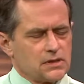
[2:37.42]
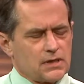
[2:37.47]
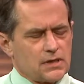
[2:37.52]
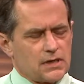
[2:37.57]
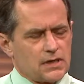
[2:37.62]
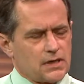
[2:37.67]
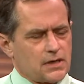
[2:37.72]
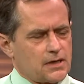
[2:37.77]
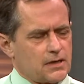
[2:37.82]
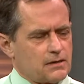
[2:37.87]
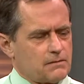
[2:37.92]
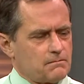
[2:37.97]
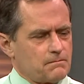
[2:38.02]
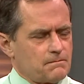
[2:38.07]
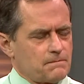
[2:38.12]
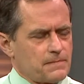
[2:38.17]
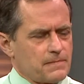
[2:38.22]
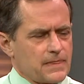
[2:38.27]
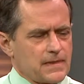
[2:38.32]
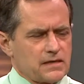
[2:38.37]

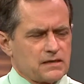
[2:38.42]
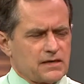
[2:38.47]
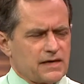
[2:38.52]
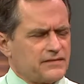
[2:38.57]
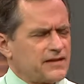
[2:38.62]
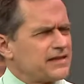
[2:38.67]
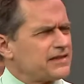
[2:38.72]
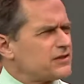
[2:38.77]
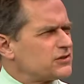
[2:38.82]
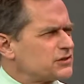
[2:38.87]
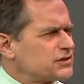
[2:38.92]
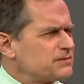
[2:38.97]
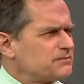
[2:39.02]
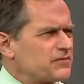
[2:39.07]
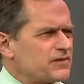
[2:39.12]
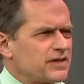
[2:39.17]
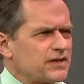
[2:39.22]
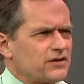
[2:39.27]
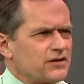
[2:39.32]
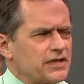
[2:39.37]
Um, and then there's some
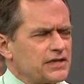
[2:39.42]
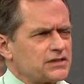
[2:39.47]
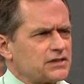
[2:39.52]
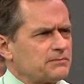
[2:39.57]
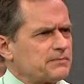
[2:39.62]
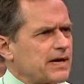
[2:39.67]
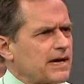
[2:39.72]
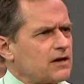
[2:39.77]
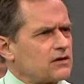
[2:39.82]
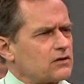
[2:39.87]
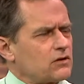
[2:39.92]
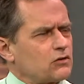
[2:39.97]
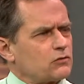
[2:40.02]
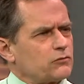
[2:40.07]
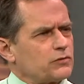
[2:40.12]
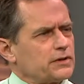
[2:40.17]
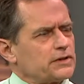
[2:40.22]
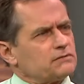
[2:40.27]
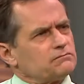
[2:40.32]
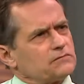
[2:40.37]
theories about are
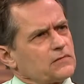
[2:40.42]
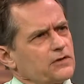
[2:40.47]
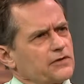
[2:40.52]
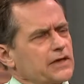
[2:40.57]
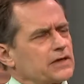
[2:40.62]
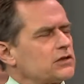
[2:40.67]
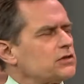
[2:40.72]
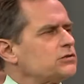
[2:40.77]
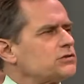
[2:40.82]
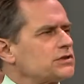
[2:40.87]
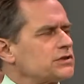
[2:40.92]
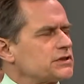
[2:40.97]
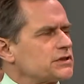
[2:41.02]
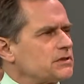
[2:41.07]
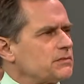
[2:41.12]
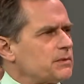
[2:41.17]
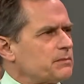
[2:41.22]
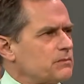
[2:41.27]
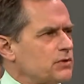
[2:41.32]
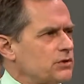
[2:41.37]
we are they losing
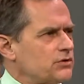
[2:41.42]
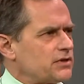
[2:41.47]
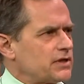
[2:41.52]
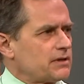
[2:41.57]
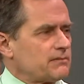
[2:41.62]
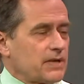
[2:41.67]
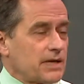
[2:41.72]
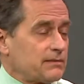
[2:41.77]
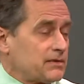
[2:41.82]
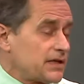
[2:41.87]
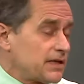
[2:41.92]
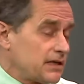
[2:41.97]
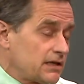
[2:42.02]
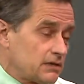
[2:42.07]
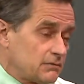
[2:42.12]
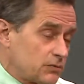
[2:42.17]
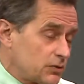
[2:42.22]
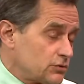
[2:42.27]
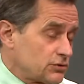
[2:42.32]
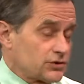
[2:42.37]
some immunity? Maybe they need a
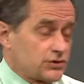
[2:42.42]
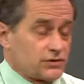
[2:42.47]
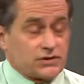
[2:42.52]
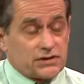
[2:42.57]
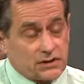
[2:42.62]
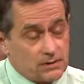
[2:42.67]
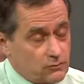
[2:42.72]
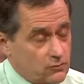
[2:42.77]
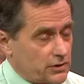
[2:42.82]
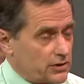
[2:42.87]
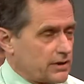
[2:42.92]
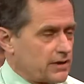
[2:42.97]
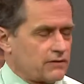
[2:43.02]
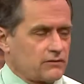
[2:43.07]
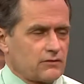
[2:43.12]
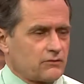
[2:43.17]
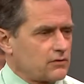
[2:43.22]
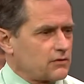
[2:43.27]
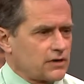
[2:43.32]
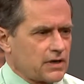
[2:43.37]
booster somewhere down
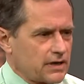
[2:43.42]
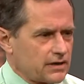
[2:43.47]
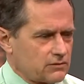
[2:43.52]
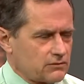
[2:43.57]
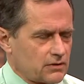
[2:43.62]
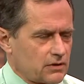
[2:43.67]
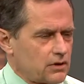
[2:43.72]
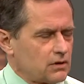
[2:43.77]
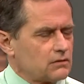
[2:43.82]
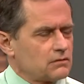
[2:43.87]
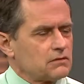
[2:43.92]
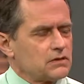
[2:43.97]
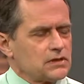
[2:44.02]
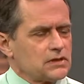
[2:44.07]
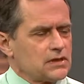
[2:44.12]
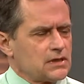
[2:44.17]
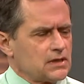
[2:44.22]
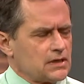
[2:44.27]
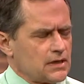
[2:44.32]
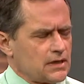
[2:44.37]
the road. I don't know.
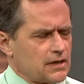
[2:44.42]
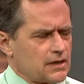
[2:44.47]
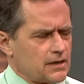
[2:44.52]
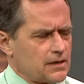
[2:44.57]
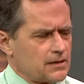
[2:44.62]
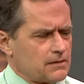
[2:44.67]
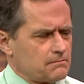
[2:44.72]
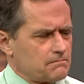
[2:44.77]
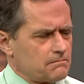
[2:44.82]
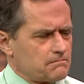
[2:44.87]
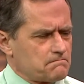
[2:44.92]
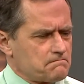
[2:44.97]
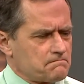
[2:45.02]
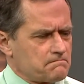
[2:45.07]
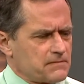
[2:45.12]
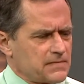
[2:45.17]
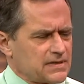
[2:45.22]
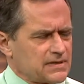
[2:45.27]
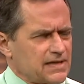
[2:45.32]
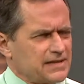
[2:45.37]
Um,
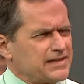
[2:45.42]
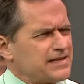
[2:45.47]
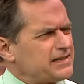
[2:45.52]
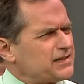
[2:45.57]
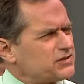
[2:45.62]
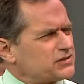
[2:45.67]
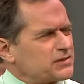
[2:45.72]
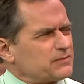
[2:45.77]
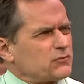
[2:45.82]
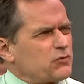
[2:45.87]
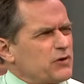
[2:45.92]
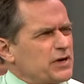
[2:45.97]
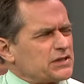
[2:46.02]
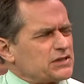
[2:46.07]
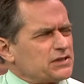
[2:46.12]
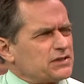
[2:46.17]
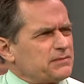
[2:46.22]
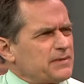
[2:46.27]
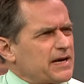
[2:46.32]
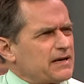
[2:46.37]
and then there's some
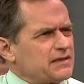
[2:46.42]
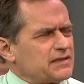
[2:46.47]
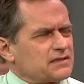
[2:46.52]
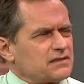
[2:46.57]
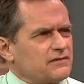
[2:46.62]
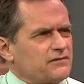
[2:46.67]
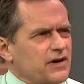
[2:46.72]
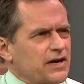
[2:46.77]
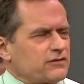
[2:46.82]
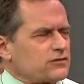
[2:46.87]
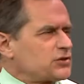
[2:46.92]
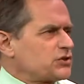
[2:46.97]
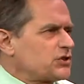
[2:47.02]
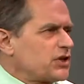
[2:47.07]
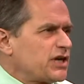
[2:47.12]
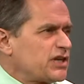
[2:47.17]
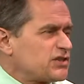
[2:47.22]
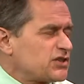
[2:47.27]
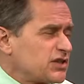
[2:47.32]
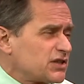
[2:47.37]
questions about is the virus
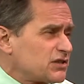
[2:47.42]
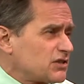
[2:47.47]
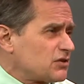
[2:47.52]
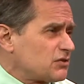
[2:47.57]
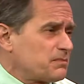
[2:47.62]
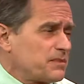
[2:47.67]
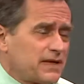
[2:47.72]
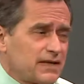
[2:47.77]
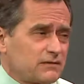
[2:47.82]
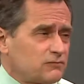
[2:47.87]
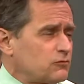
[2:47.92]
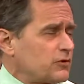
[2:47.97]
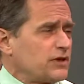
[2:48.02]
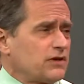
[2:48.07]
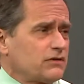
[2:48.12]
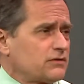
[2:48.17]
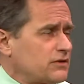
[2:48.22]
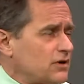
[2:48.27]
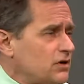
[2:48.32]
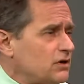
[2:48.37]
changing a little bit? We
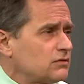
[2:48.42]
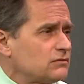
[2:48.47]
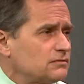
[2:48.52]
don't know.